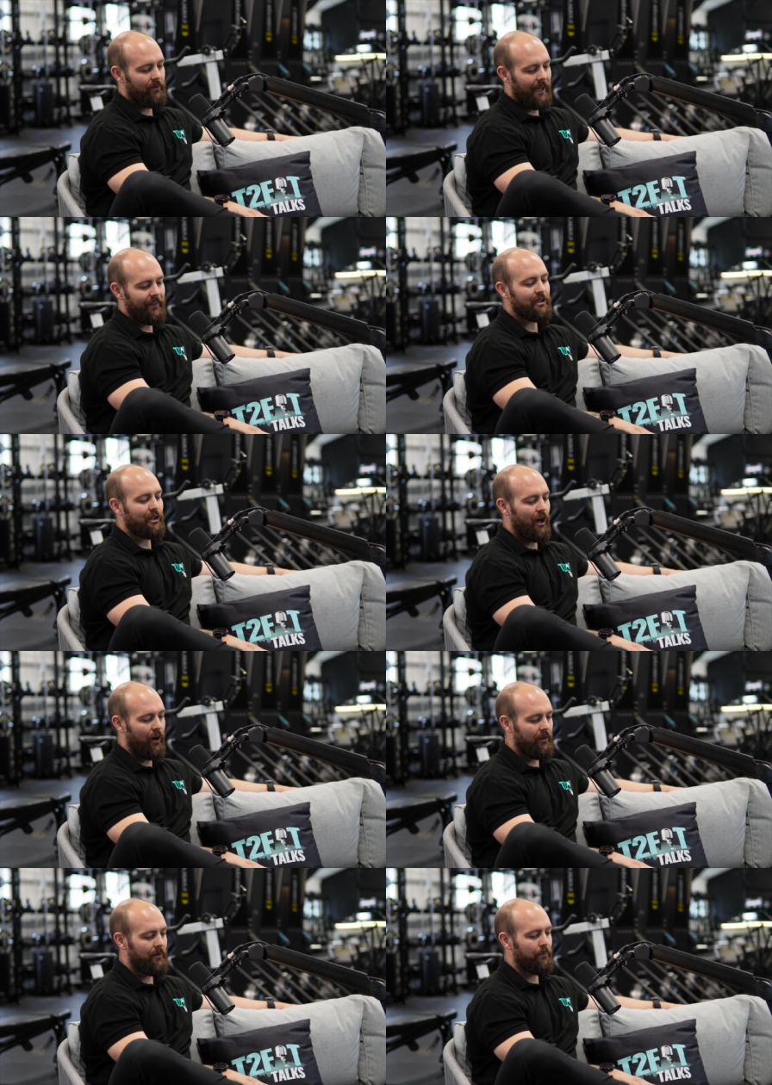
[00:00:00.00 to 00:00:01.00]
At the
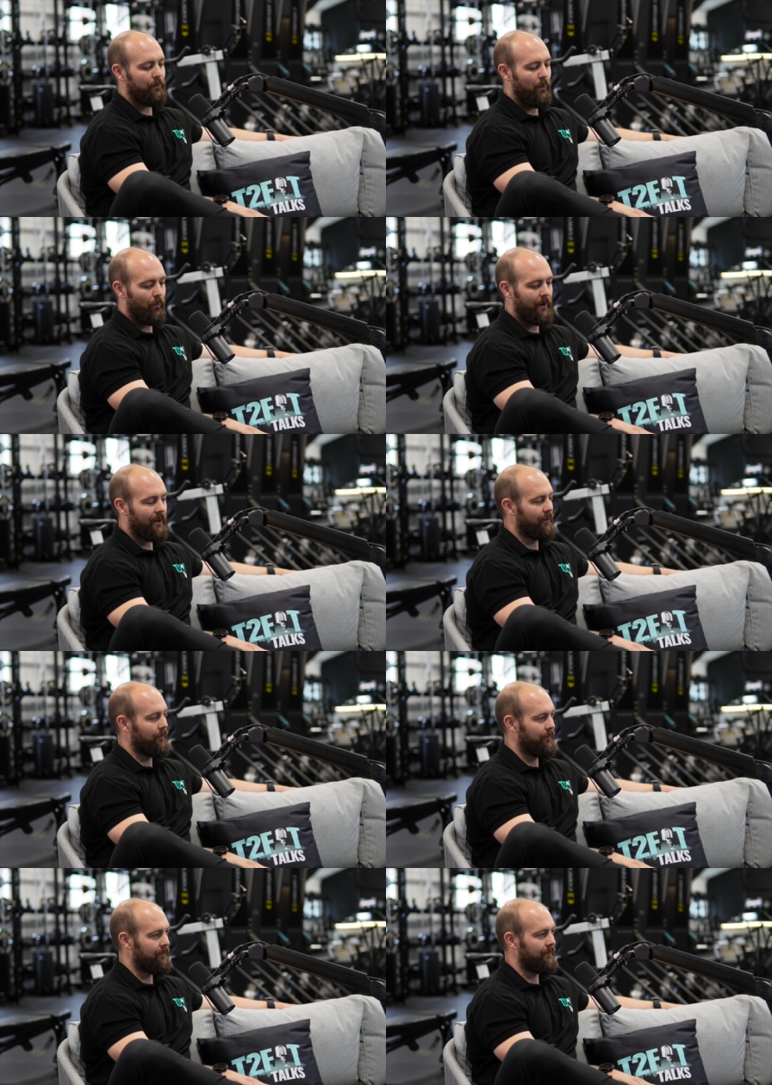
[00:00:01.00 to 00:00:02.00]
start, when we kind
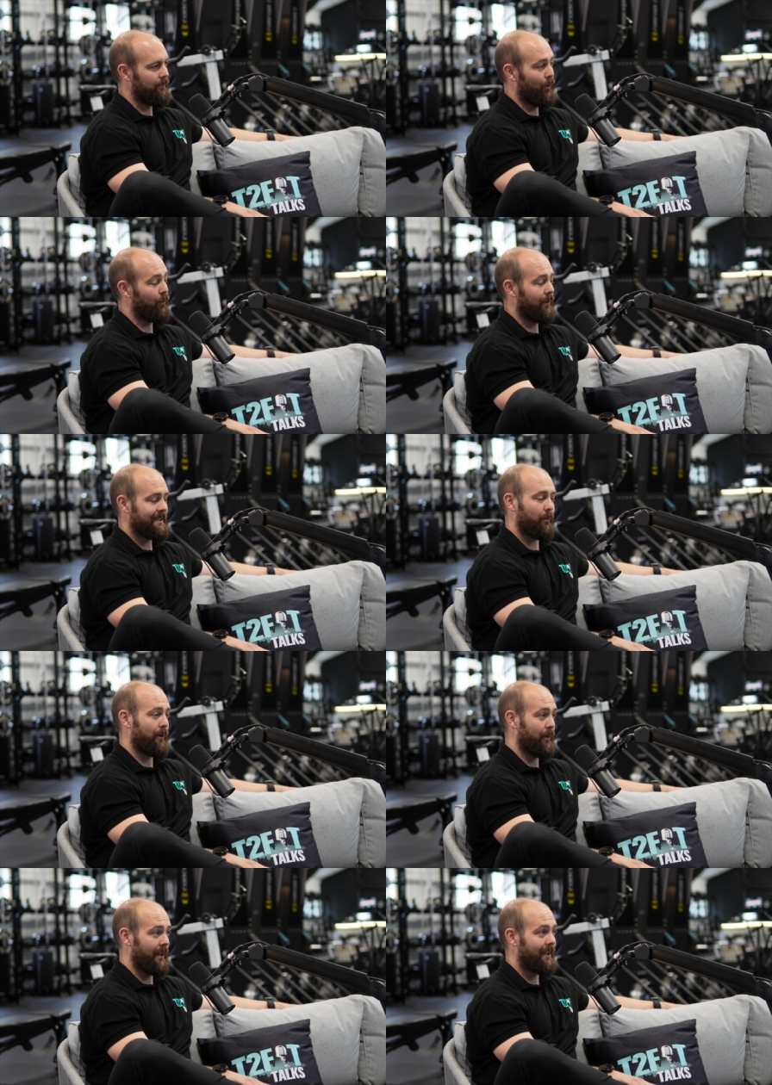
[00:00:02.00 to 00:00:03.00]
of, well, I say
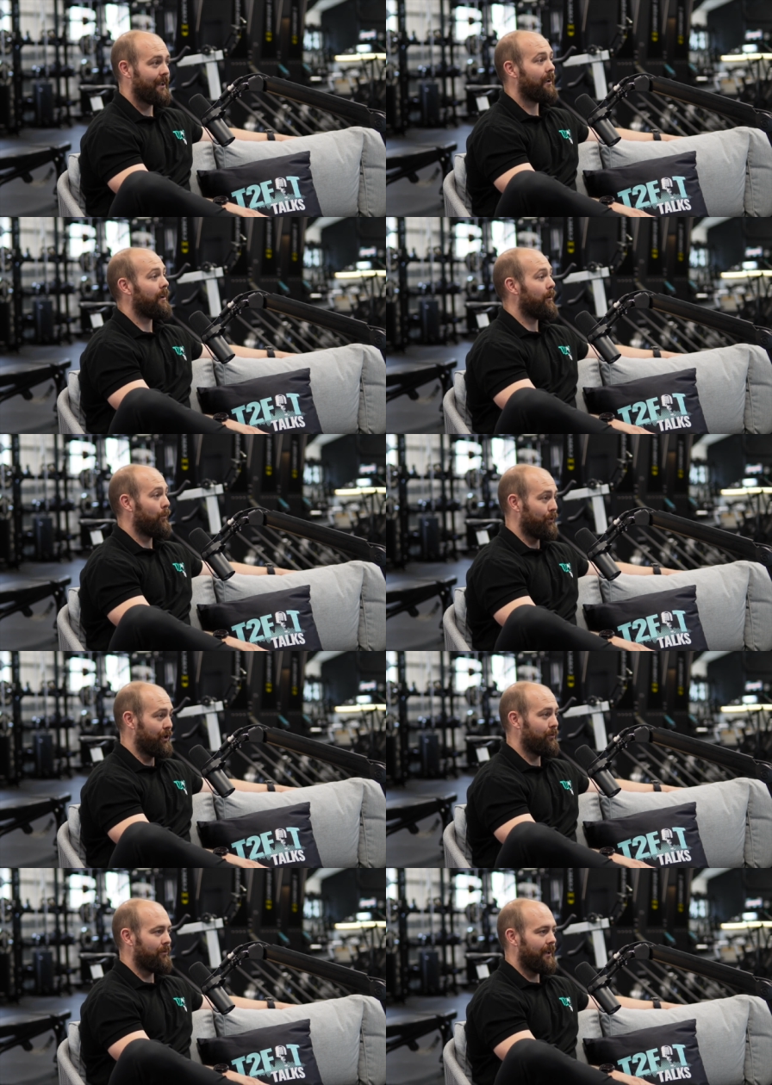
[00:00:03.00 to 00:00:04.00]
when
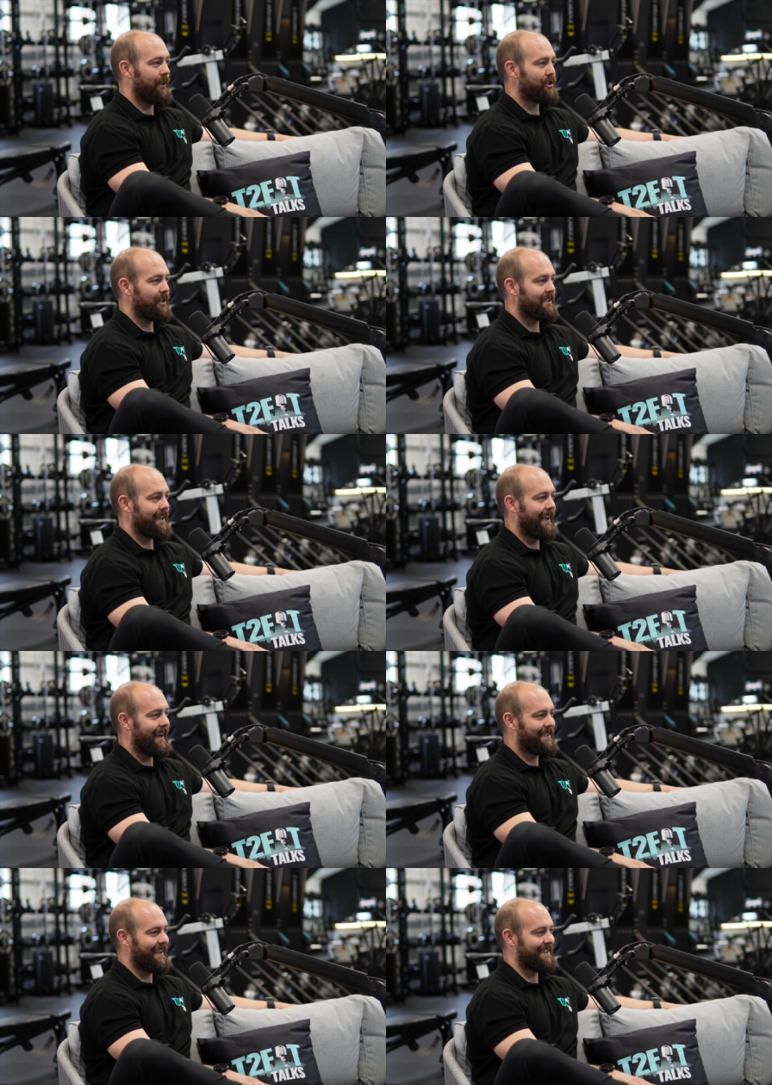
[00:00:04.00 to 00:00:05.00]
you initially set
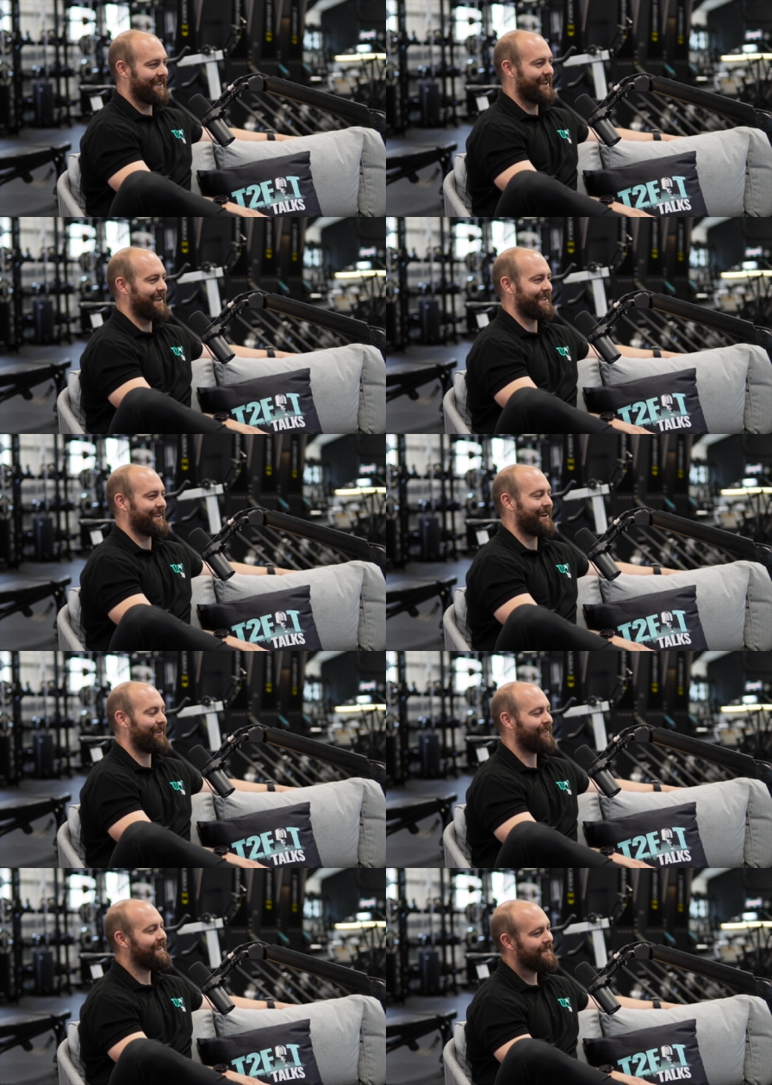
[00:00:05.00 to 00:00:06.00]
that as a
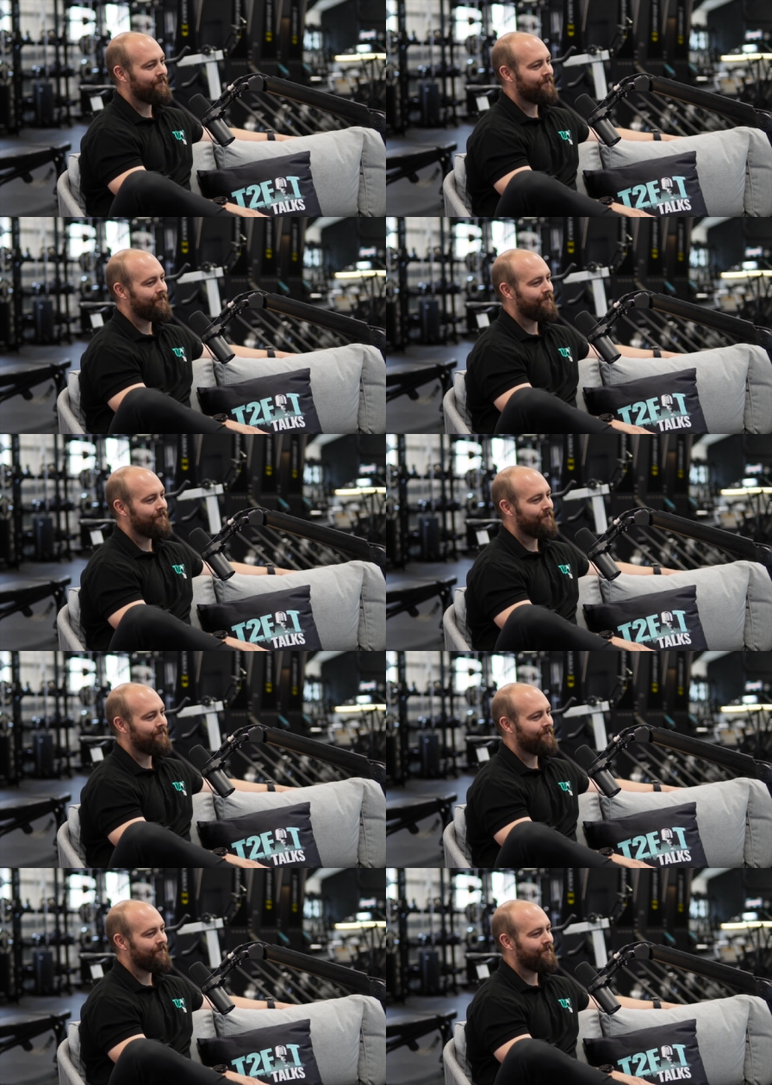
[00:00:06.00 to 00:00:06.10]
goal,